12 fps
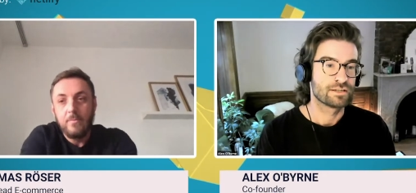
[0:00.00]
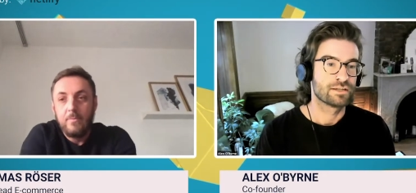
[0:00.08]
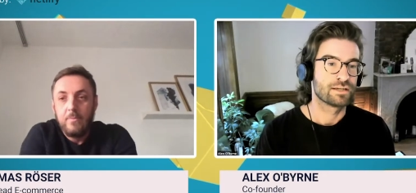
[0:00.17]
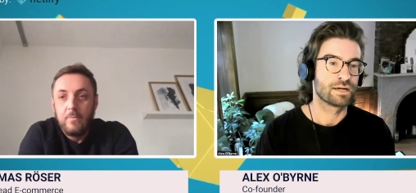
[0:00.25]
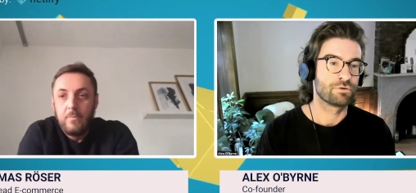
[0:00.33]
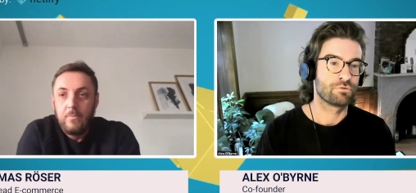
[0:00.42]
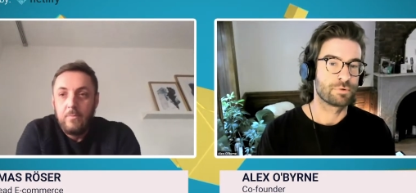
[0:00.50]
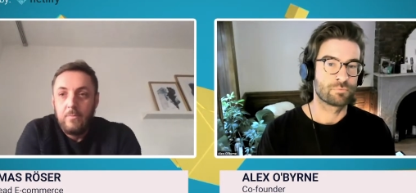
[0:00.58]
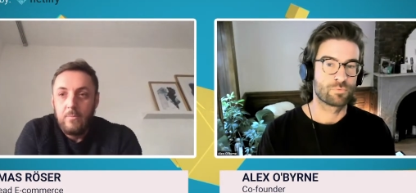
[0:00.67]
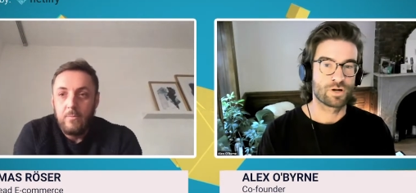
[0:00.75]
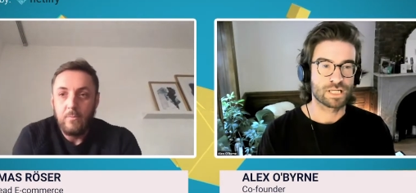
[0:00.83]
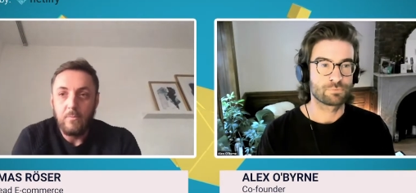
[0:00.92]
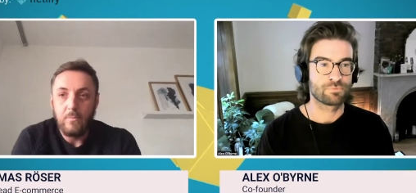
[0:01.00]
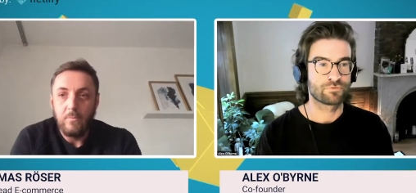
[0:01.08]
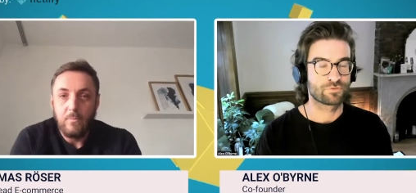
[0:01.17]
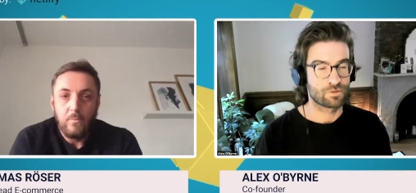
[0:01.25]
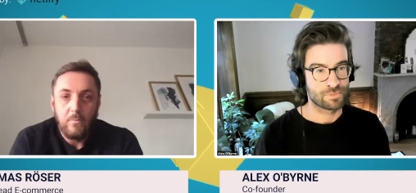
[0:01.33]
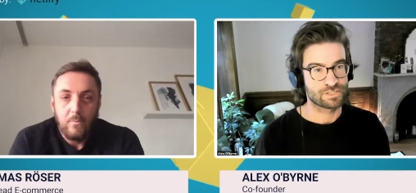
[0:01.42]
Speaker 1: and we've been working with
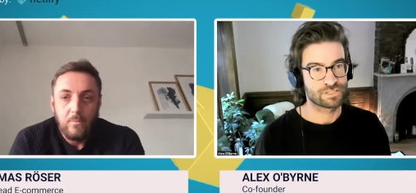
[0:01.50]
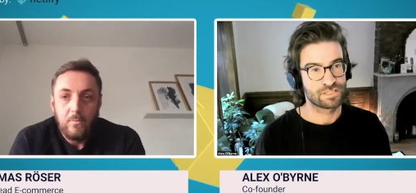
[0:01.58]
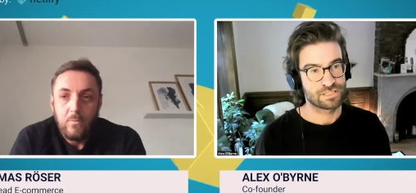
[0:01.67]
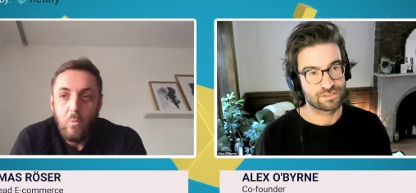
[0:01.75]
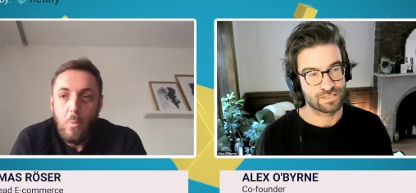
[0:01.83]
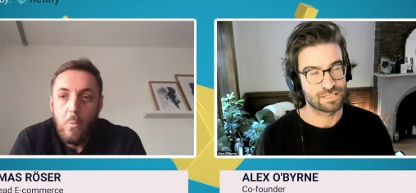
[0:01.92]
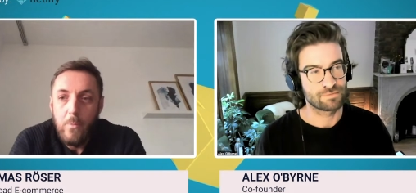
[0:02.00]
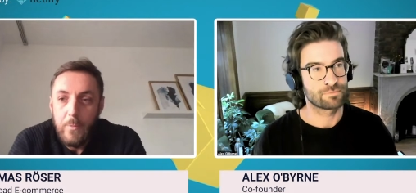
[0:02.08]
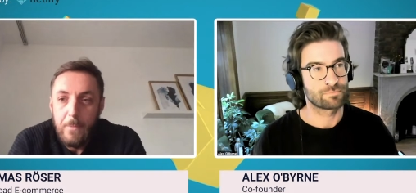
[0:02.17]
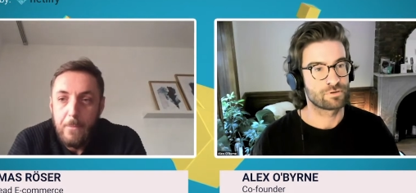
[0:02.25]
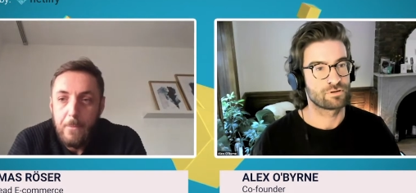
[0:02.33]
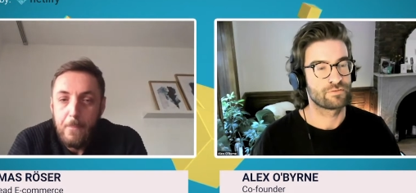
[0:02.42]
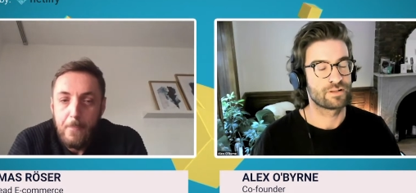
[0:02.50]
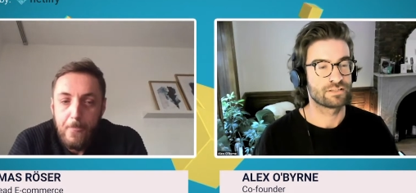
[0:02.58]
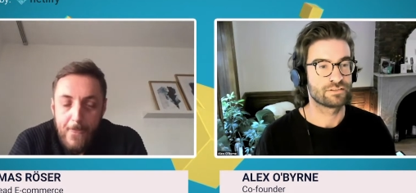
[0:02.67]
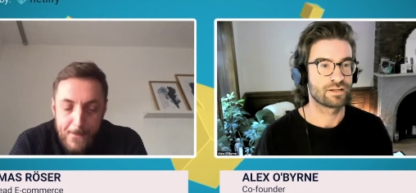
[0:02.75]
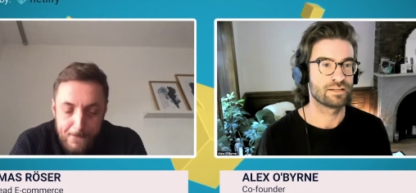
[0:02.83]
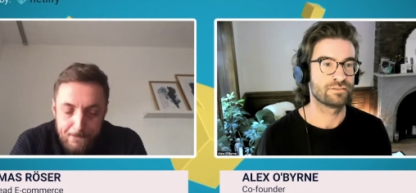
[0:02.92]
Thomas and his team at Paul
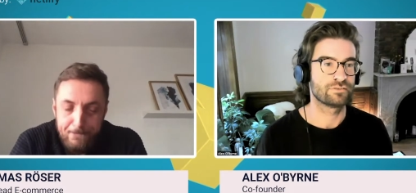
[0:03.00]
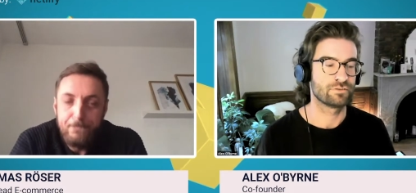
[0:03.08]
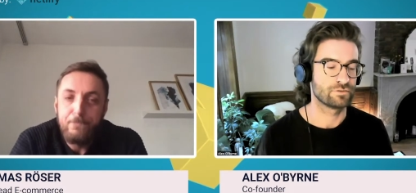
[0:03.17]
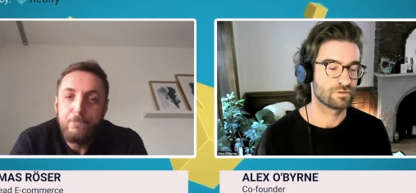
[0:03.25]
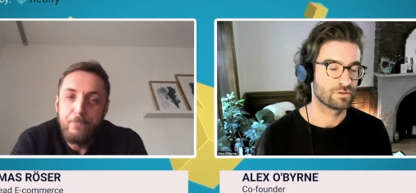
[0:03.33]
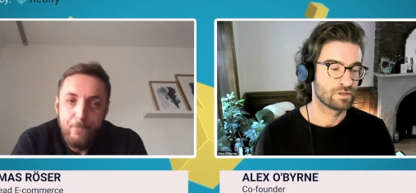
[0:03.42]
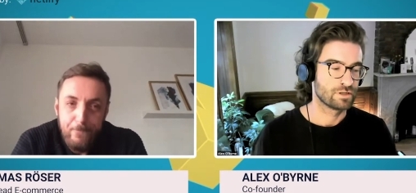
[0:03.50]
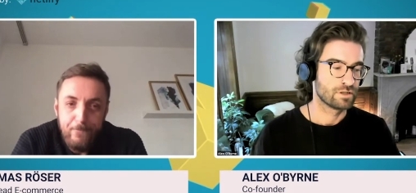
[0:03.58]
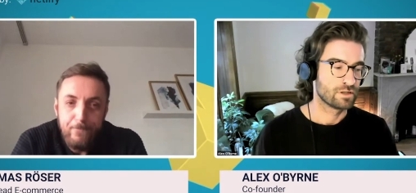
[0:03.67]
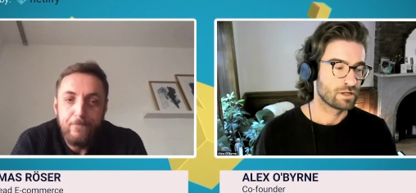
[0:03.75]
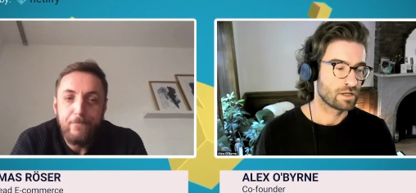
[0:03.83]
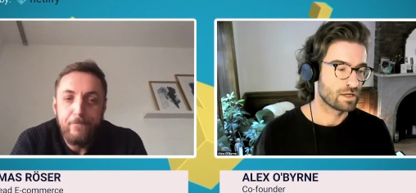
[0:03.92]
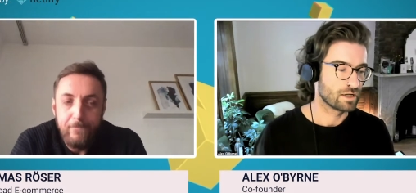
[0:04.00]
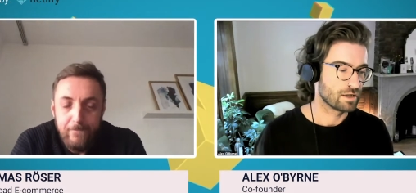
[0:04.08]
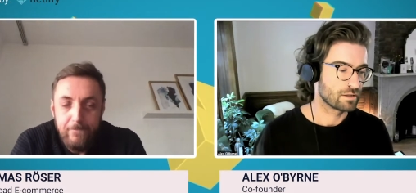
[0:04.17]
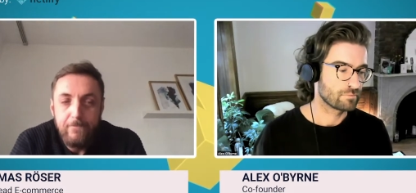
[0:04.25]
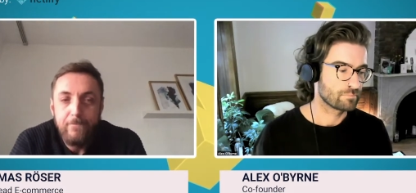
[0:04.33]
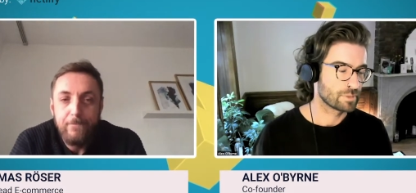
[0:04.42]
Valentine to uh,
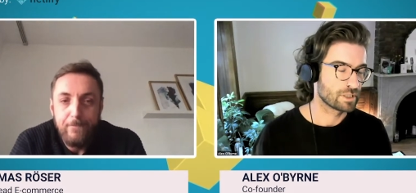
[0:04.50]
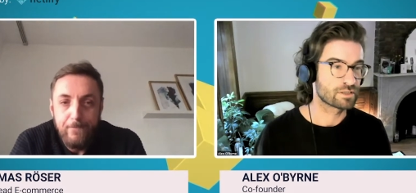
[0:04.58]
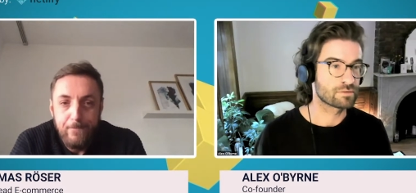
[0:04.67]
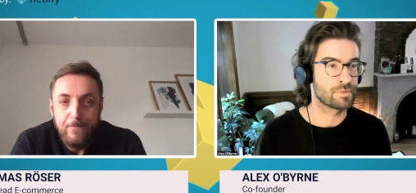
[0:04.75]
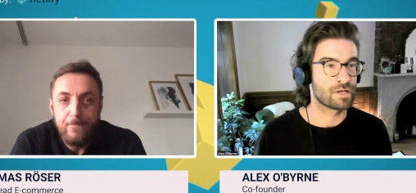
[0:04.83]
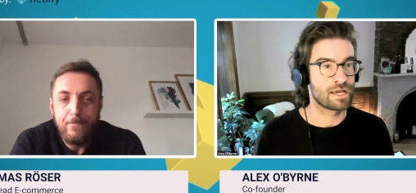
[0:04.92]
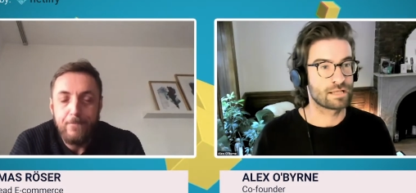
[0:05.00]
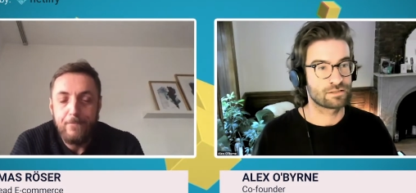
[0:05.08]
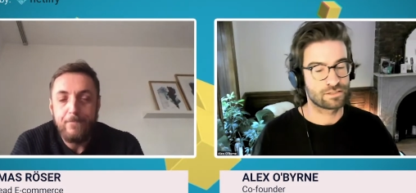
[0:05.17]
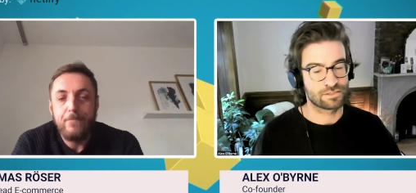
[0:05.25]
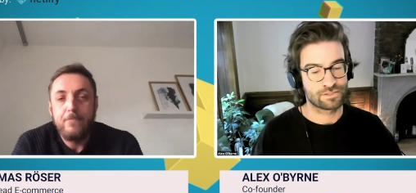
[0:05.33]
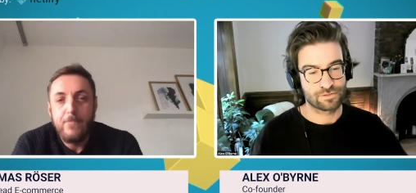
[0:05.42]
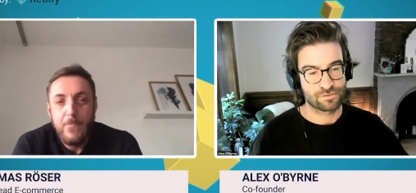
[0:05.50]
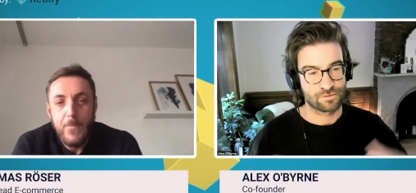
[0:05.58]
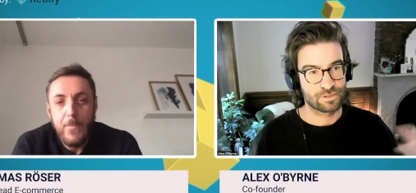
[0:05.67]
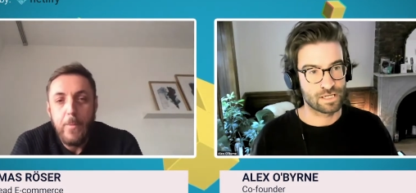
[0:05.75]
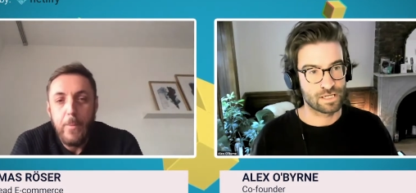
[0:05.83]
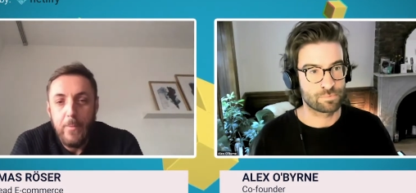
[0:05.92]
build them a headless
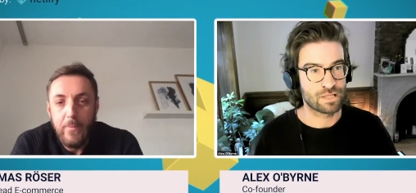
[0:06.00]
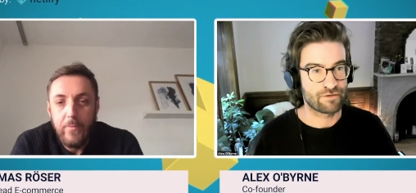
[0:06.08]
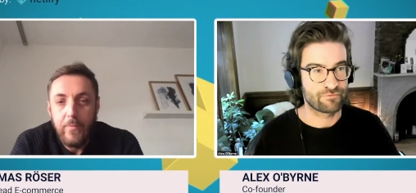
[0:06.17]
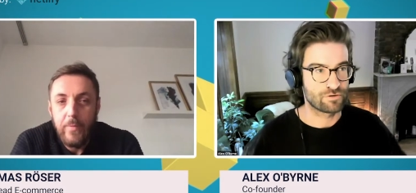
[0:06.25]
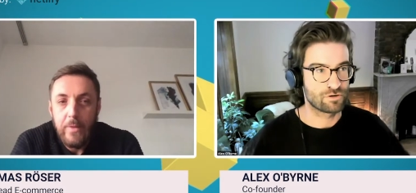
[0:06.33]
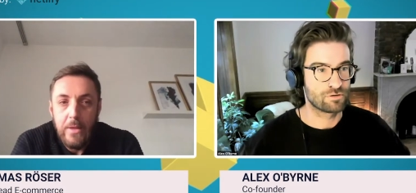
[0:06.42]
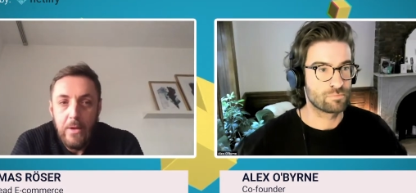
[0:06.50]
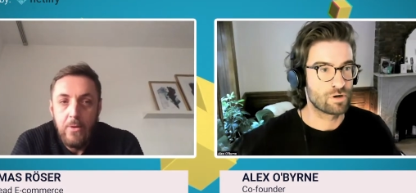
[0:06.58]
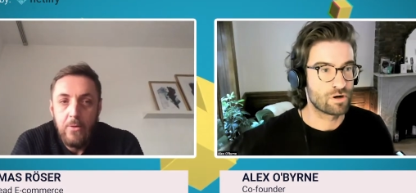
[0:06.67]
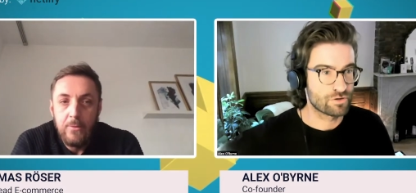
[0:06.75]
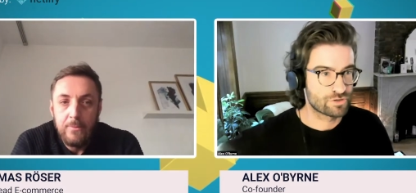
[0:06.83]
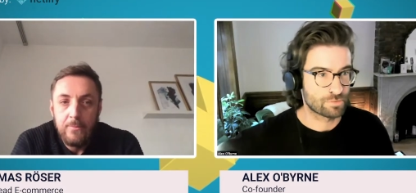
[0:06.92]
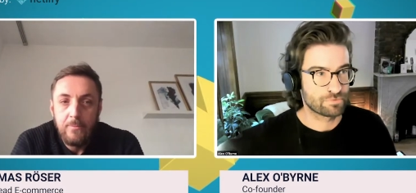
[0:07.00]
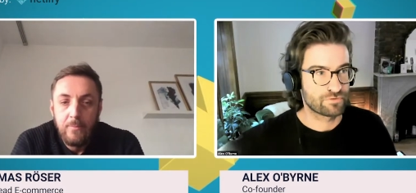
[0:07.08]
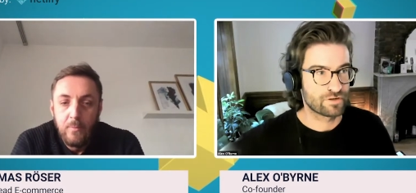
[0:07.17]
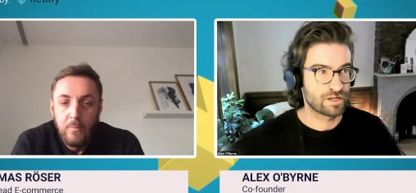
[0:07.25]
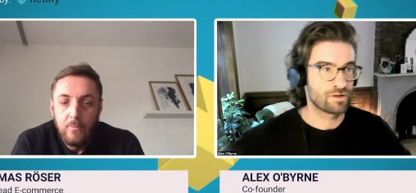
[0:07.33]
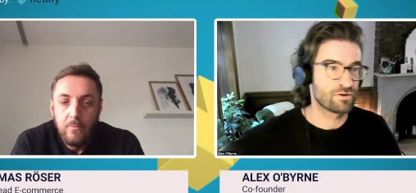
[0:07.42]
uh, platform on
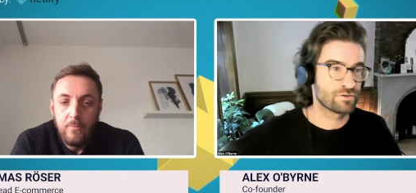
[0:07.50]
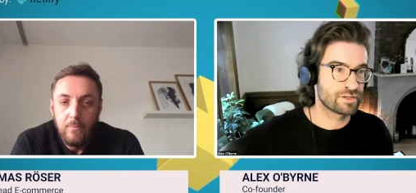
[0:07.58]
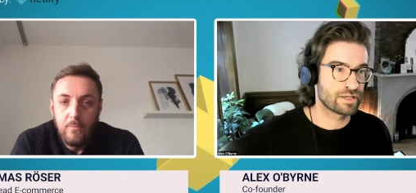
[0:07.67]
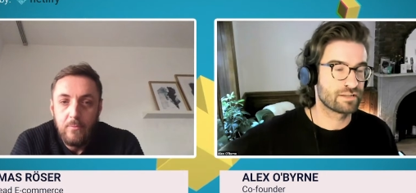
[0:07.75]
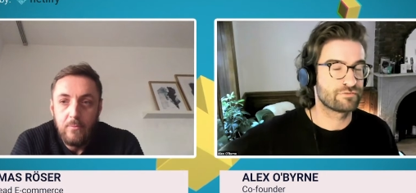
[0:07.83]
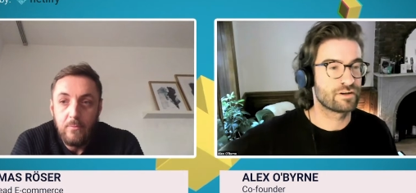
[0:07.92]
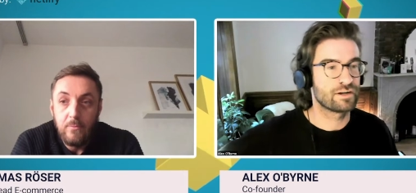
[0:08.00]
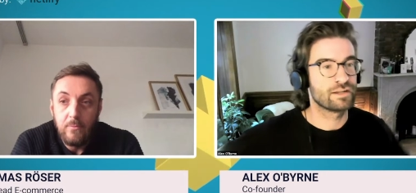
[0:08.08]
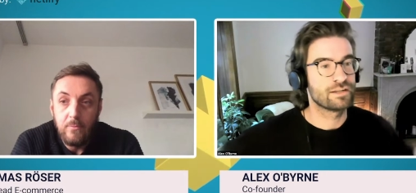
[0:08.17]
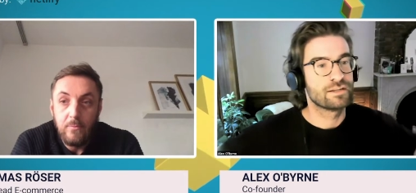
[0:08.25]
Shopify, on Netlify,